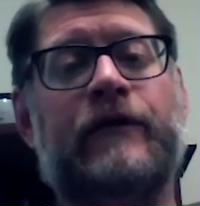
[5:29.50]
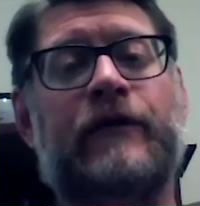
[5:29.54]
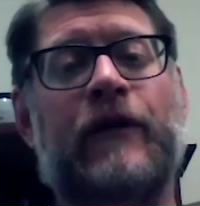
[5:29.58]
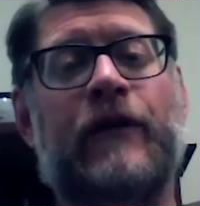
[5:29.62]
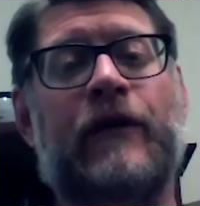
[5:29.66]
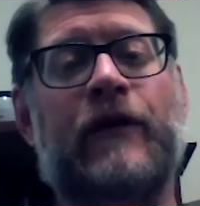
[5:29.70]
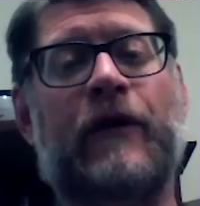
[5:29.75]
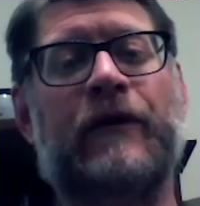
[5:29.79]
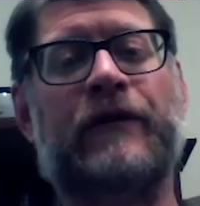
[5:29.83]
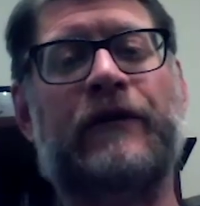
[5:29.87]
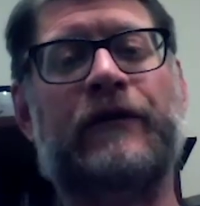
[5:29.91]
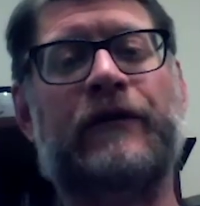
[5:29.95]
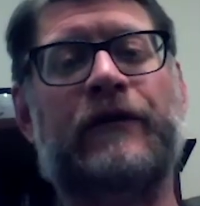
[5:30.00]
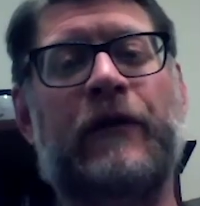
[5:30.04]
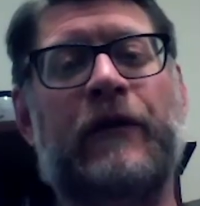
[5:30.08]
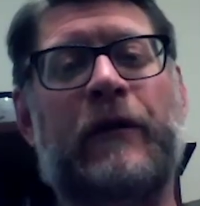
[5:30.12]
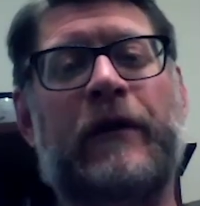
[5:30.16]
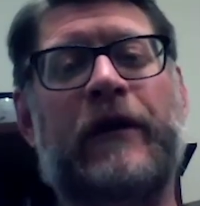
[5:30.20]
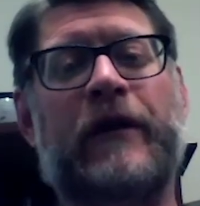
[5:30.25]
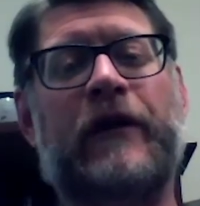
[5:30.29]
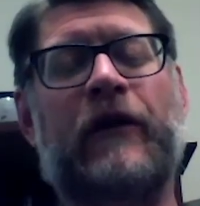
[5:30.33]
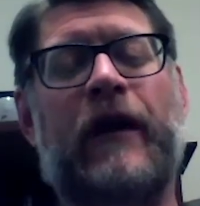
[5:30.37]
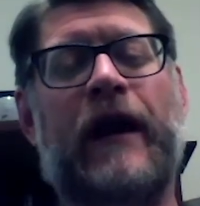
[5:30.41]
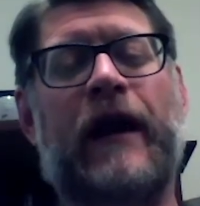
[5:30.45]

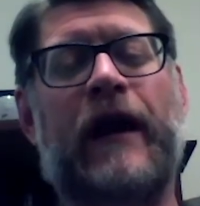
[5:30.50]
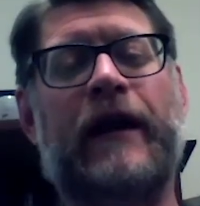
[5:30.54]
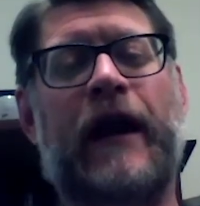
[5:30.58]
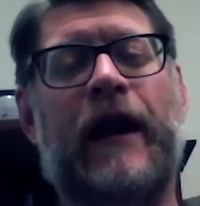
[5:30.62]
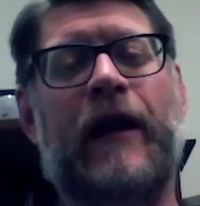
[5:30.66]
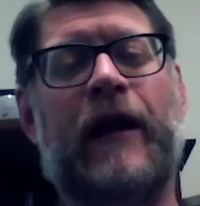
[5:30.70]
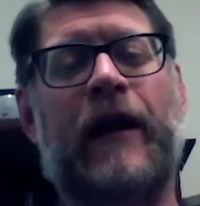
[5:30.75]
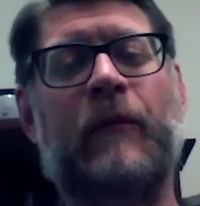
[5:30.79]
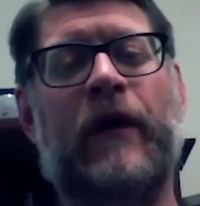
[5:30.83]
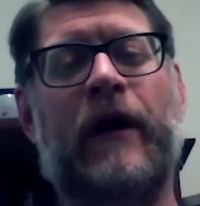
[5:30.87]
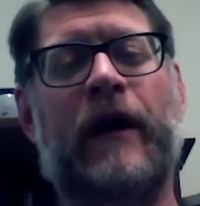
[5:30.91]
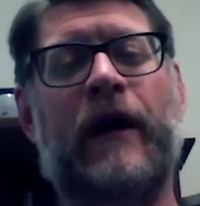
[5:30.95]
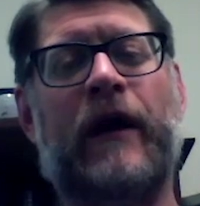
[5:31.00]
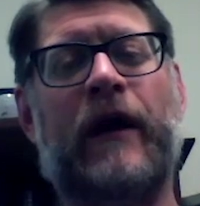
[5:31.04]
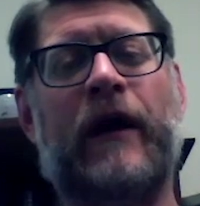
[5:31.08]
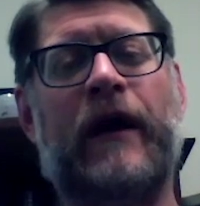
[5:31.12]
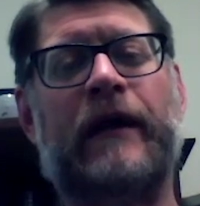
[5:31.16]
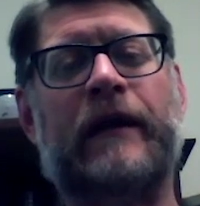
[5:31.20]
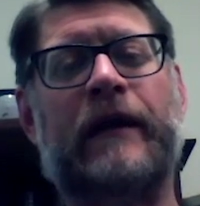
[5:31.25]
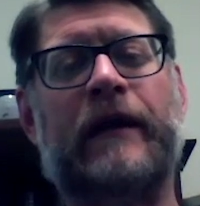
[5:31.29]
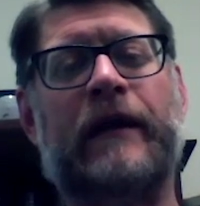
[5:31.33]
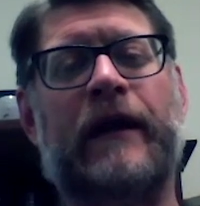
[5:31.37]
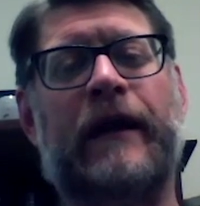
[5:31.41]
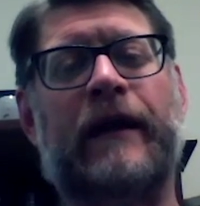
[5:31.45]
so here I am,
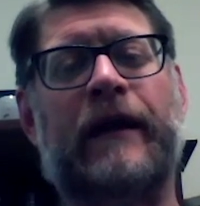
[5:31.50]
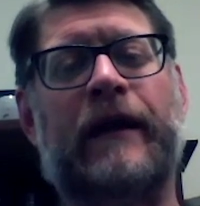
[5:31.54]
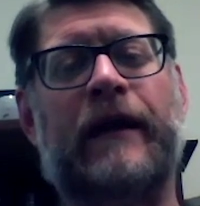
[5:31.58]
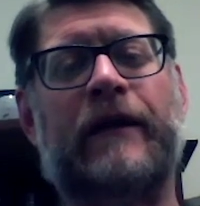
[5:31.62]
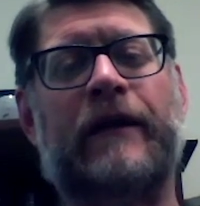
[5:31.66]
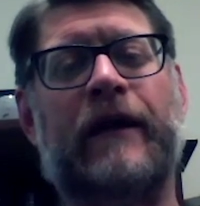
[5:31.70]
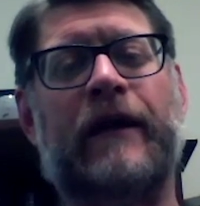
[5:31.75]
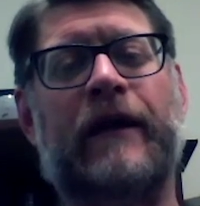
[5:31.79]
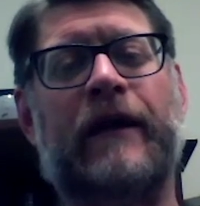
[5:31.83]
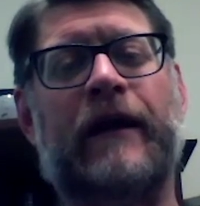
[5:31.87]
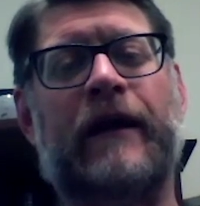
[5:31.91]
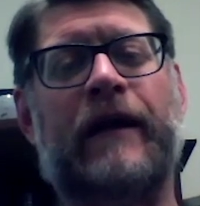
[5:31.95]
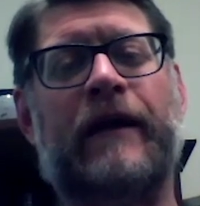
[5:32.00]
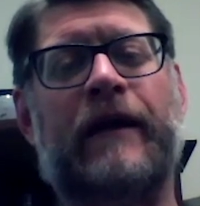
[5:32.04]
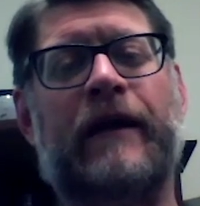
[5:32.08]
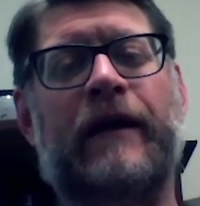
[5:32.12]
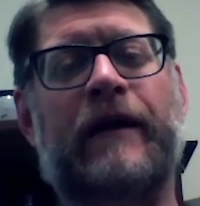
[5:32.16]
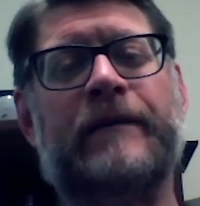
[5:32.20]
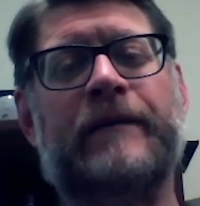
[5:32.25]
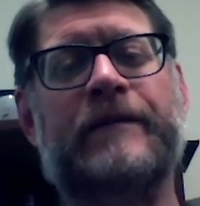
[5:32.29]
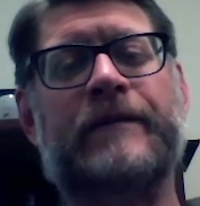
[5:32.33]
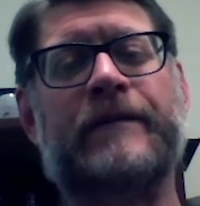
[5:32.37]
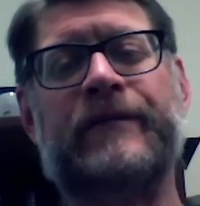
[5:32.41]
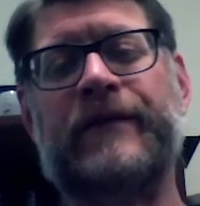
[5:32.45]
and
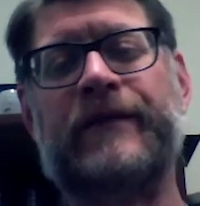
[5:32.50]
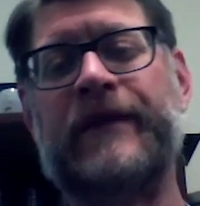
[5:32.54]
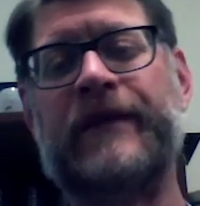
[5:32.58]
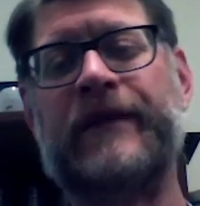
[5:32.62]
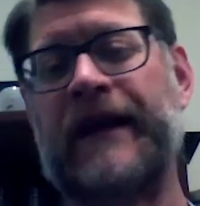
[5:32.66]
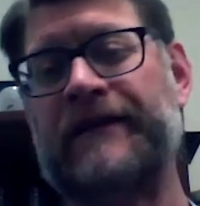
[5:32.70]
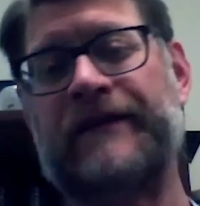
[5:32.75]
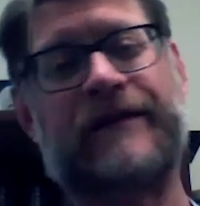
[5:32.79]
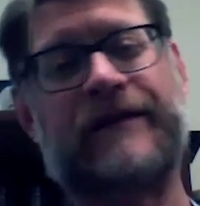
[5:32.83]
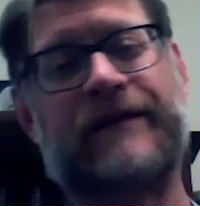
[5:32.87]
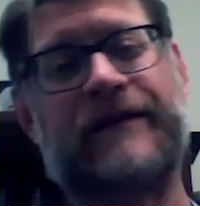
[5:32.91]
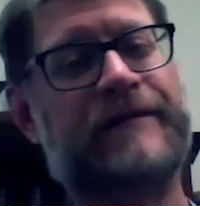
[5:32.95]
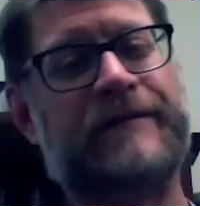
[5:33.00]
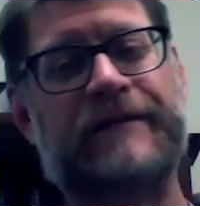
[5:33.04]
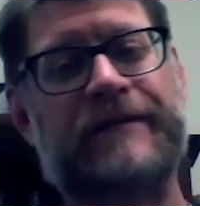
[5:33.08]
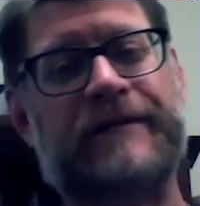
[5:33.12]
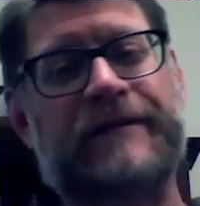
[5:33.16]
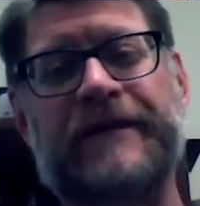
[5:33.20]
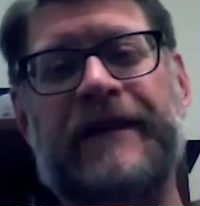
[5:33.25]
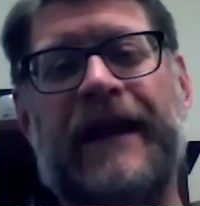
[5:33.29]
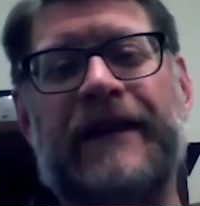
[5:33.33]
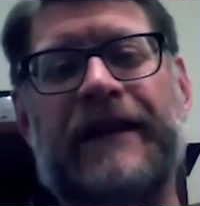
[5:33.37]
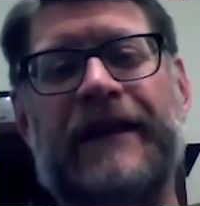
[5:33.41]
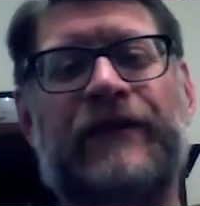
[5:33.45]
that's
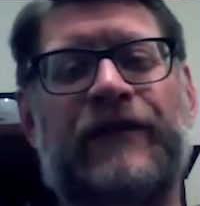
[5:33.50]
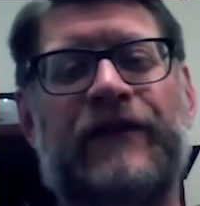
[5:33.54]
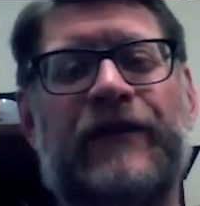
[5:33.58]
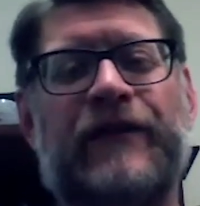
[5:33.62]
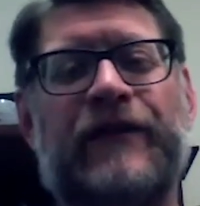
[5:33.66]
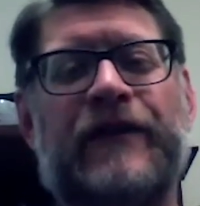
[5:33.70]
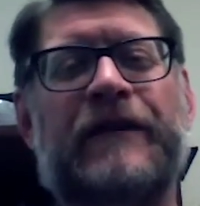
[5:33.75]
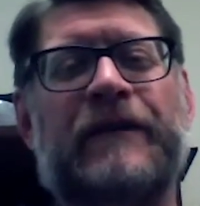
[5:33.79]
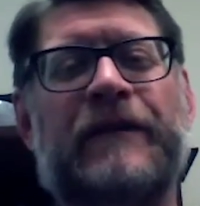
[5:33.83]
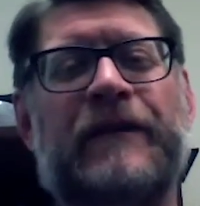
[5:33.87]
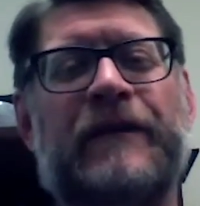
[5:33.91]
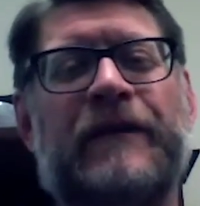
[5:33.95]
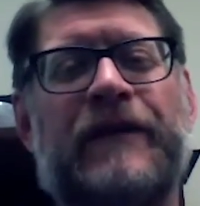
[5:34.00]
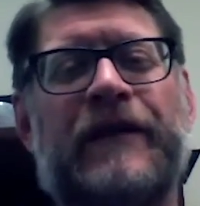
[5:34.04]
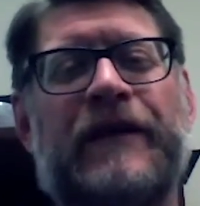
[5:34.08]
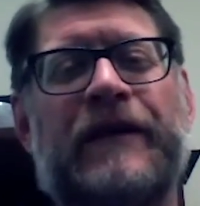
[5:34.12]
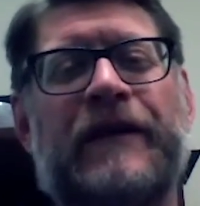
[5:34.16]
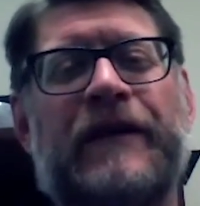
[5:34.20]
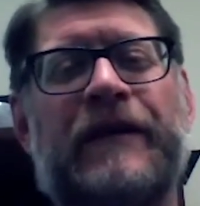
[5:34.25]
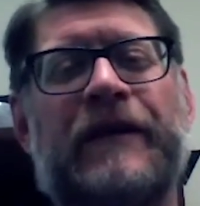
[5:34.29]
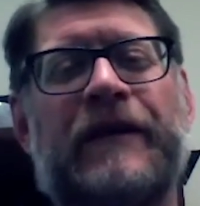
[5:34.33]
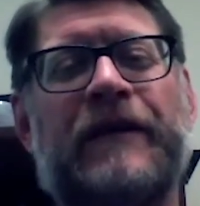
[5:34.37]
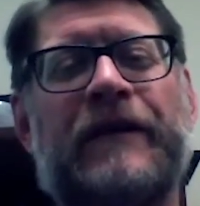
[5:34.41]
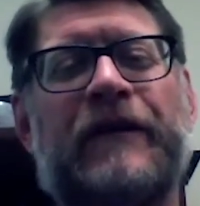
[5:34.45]

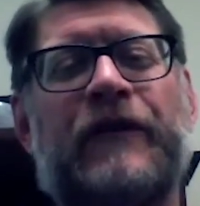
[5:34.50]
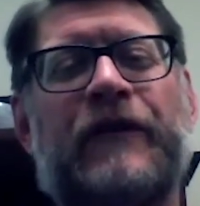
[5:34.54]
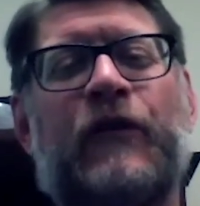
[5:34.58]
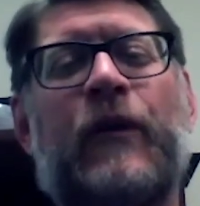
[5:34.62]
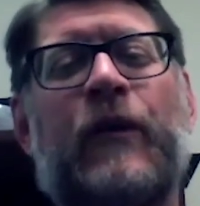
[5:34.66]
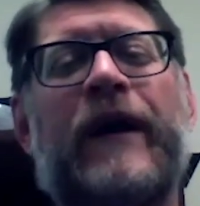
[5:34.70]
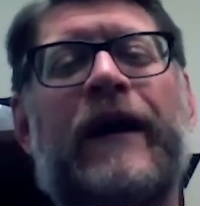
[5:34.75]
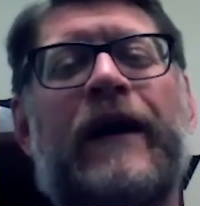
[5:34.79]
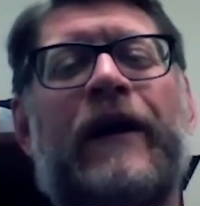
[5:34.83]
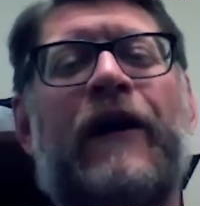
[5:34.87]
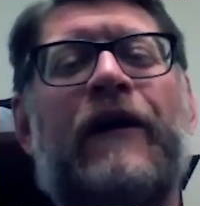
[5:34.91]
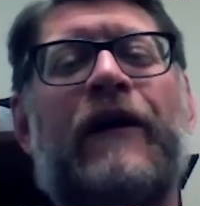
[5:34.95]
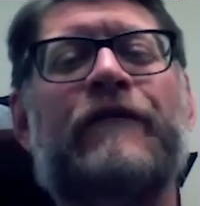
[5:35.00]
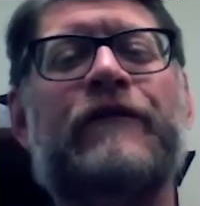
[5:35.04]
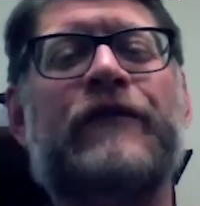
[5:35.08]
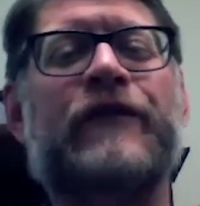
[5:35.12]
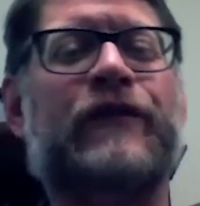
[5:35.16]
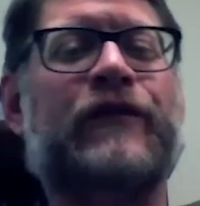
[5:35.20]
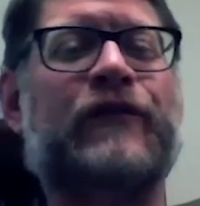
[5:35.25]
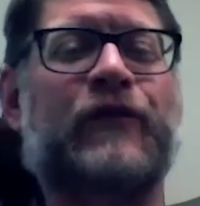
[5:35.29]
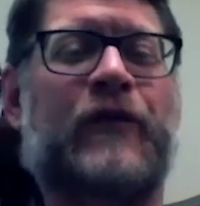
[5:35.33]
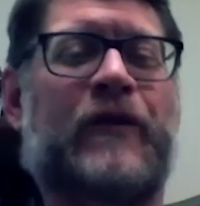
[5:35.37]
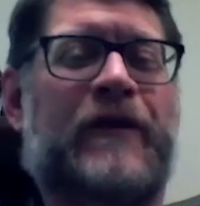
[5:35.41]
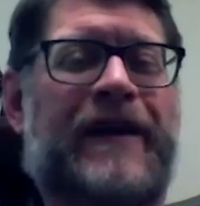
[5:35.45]
the quick of
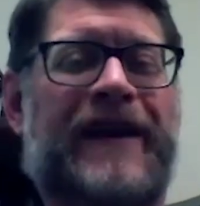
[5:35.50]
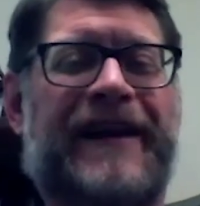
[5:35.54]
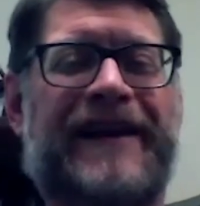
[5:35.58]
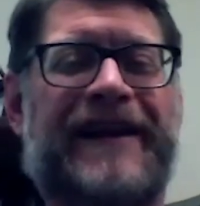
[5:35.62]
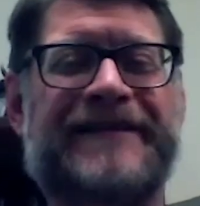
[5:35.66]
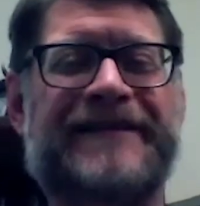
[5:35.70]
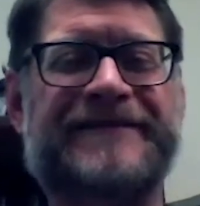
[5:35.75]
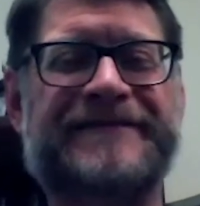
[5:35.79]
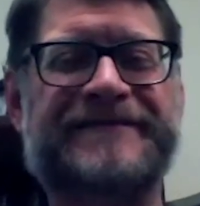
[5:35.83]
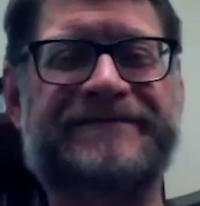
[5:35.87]
the story.